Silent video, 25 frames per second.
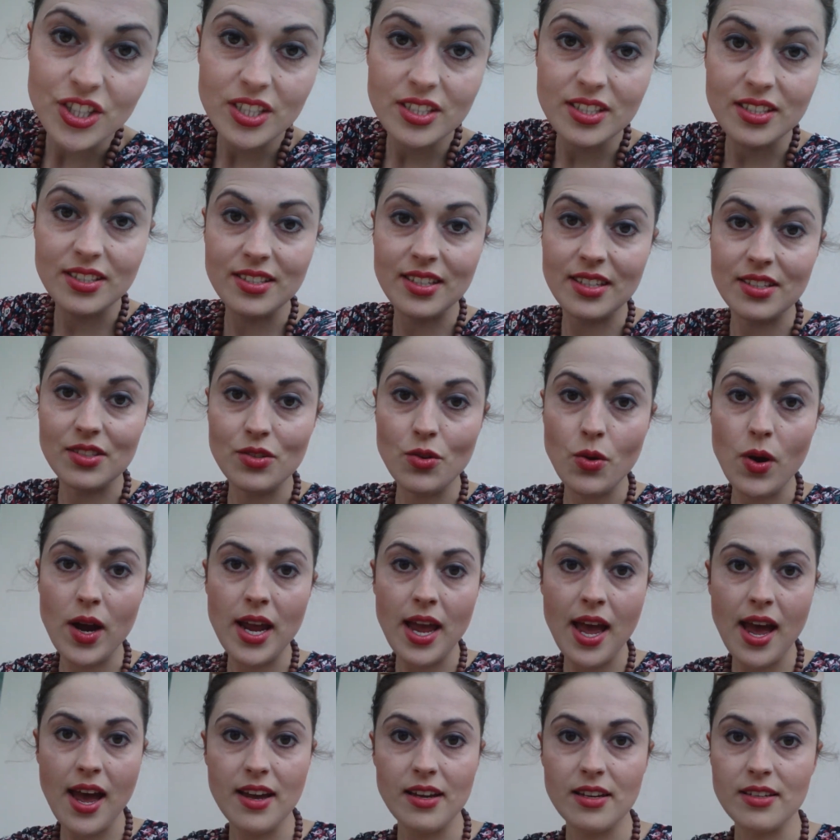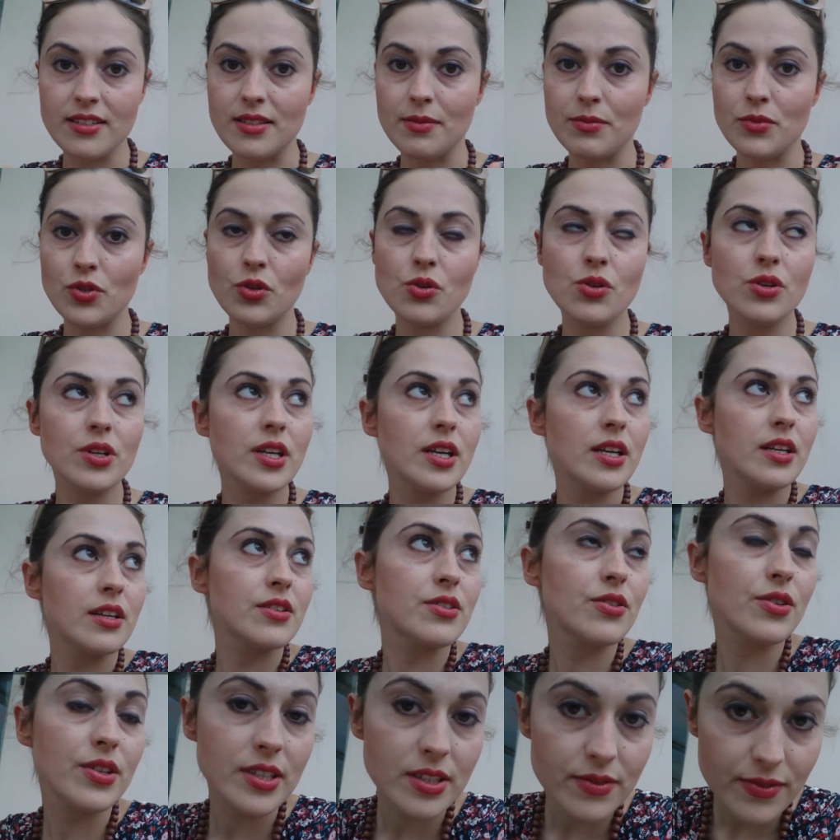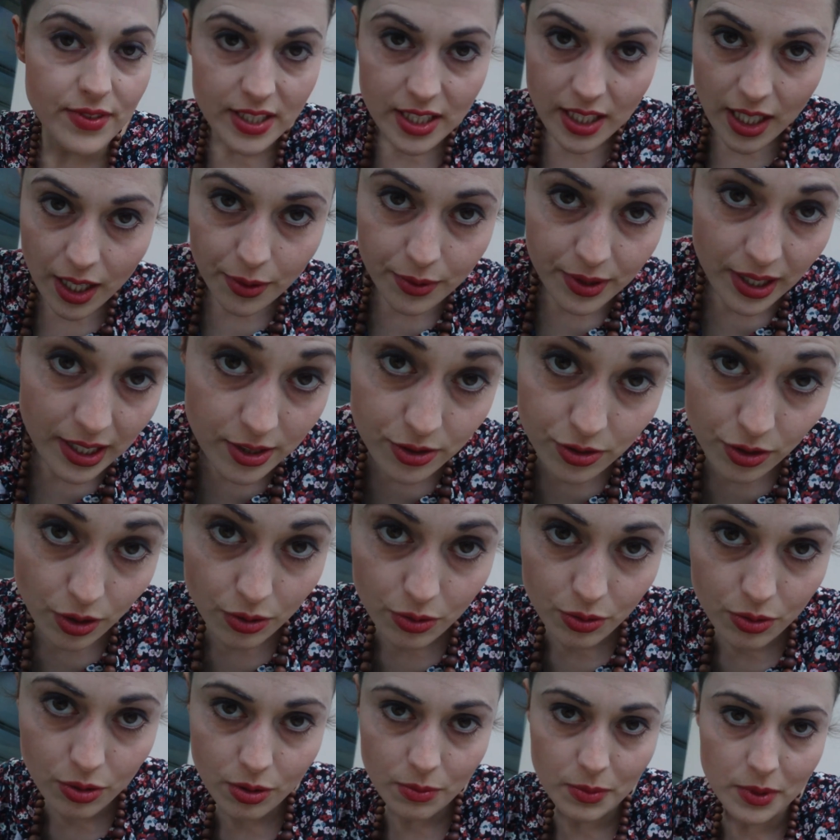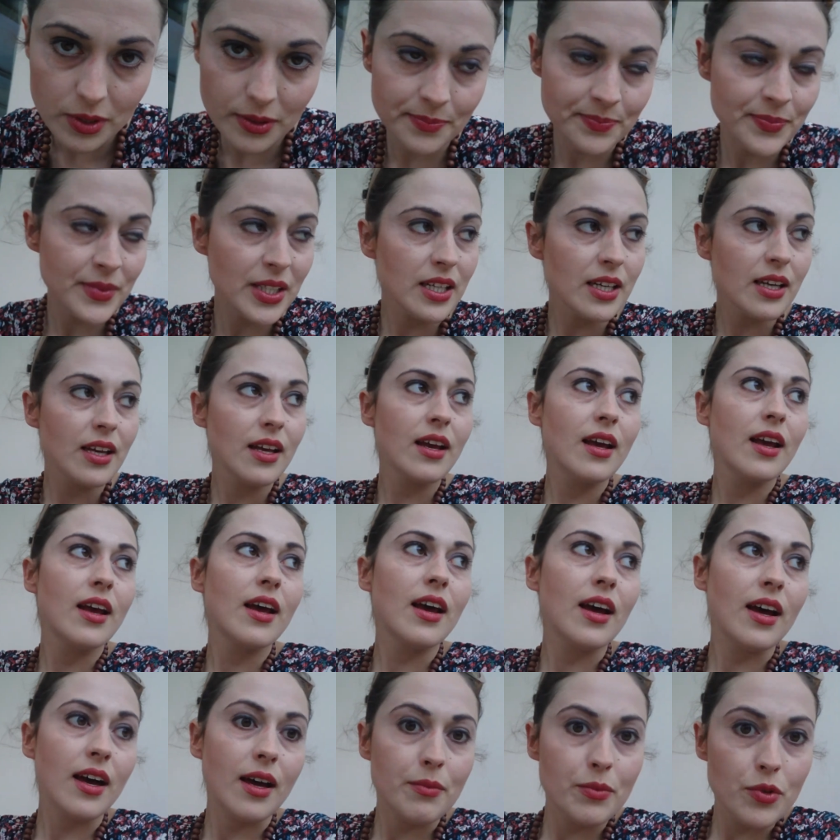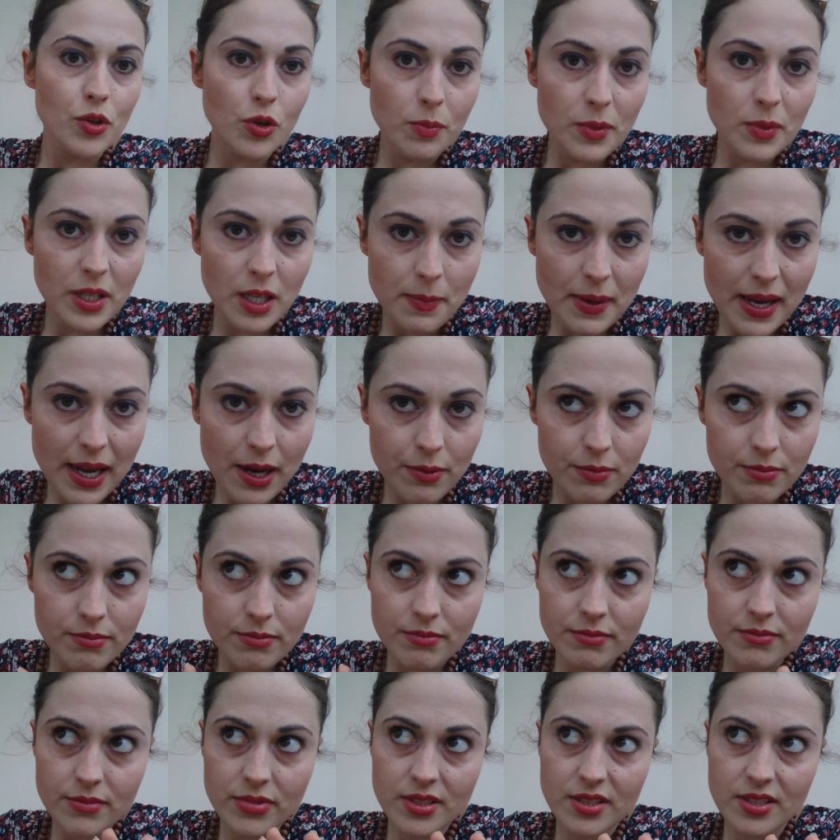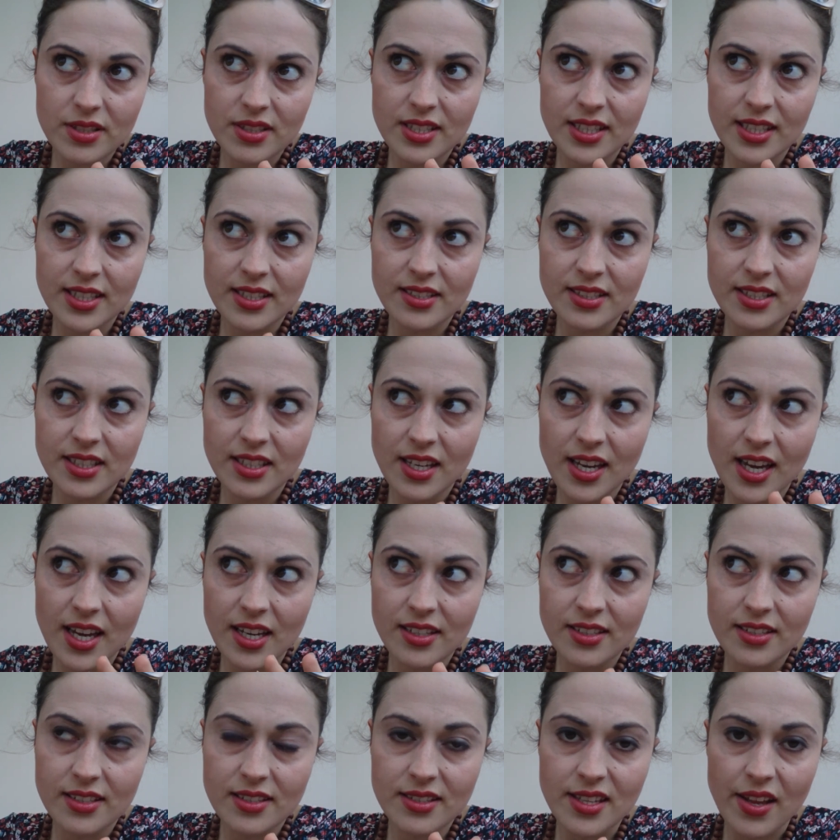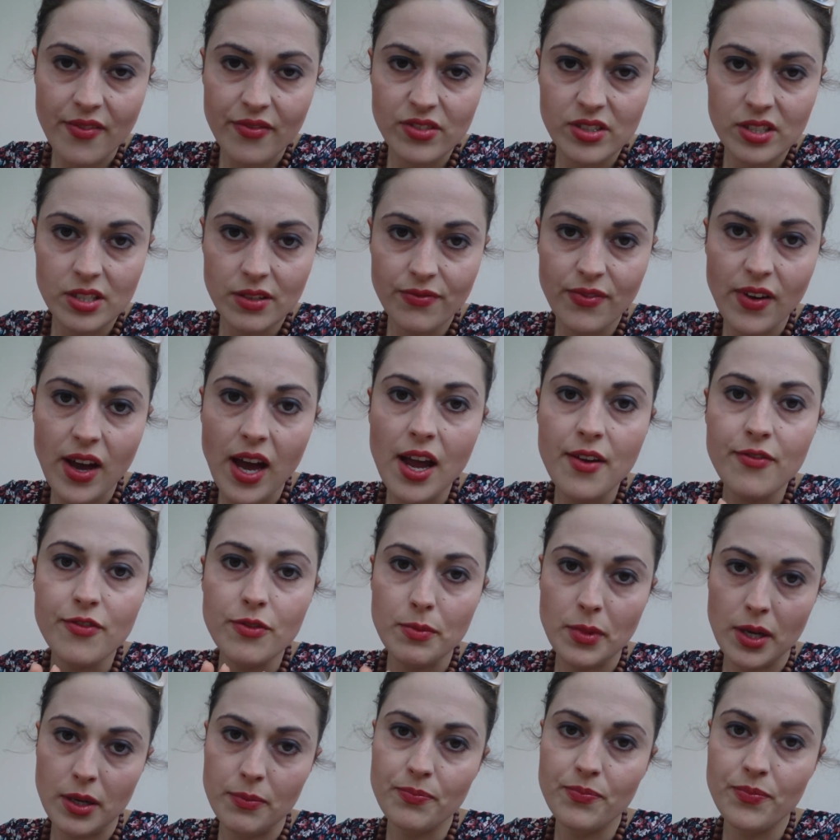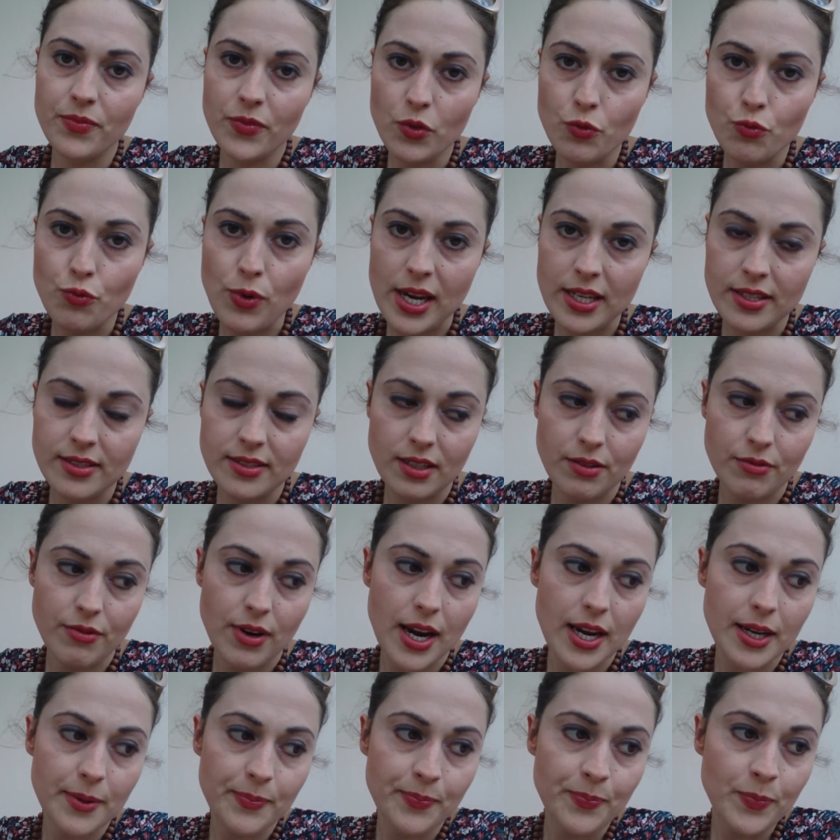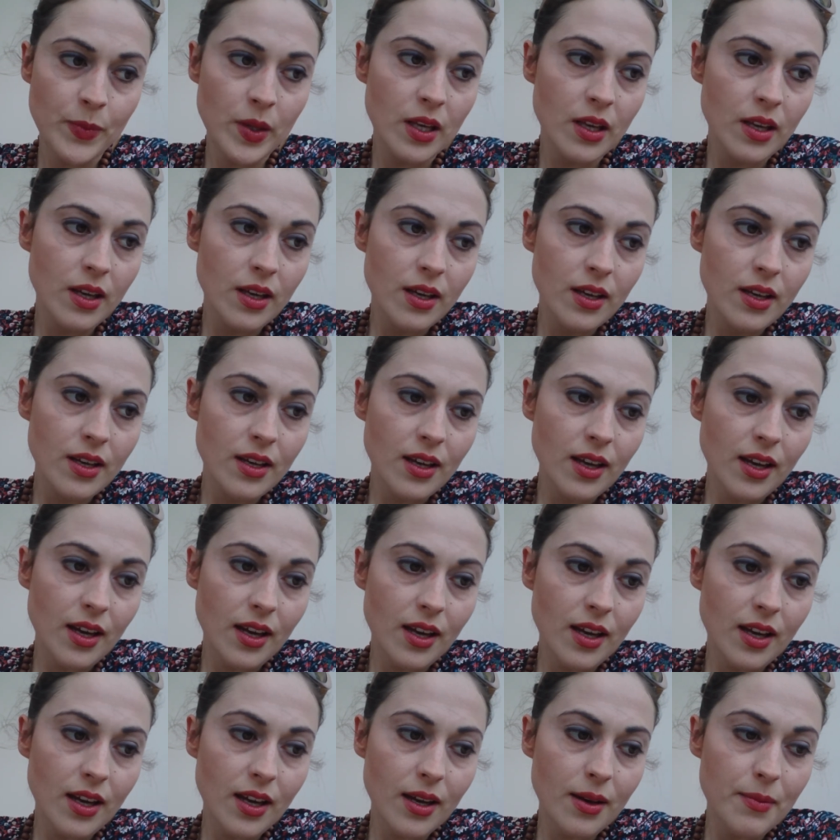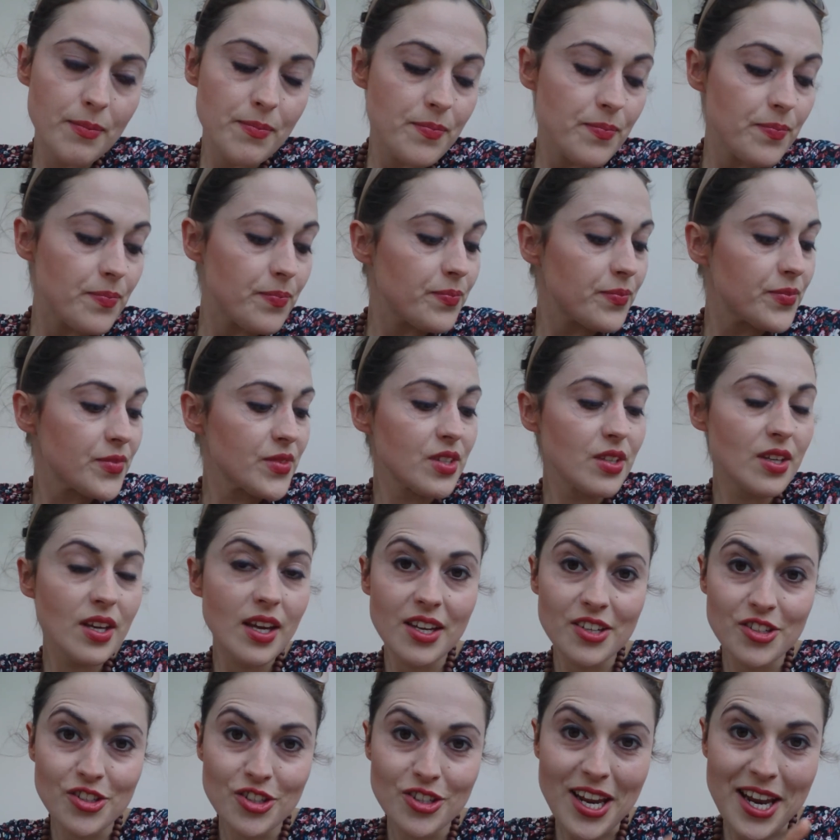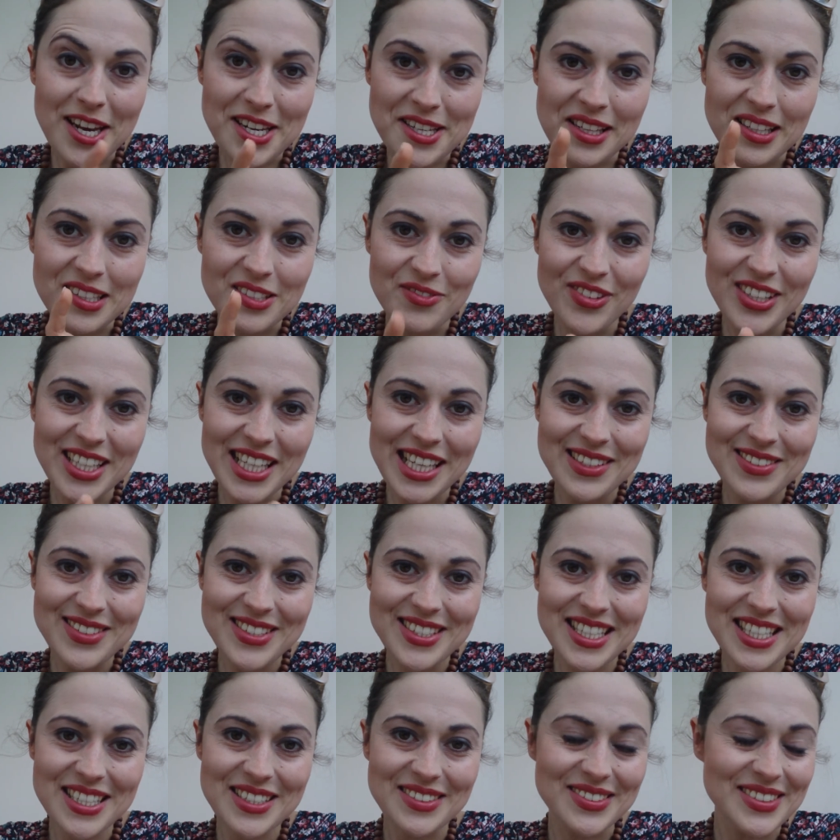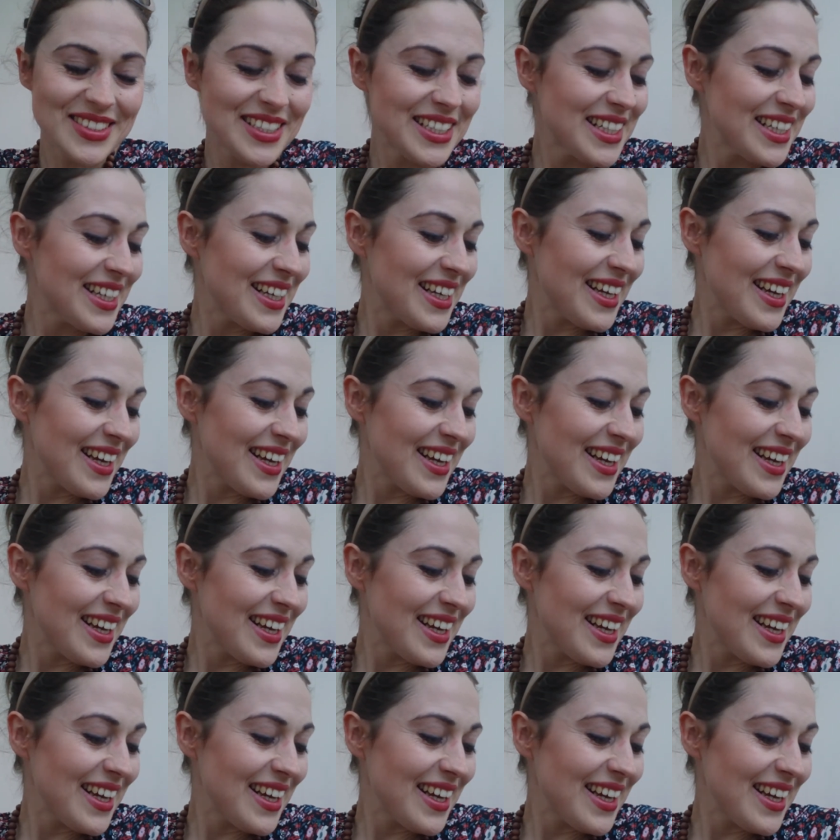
Jesus, that's quite high because I'm talking and doing this video. That's not normal. I'm normally about 68 to 75 for my resting rate. So yeah, I should end this video soon.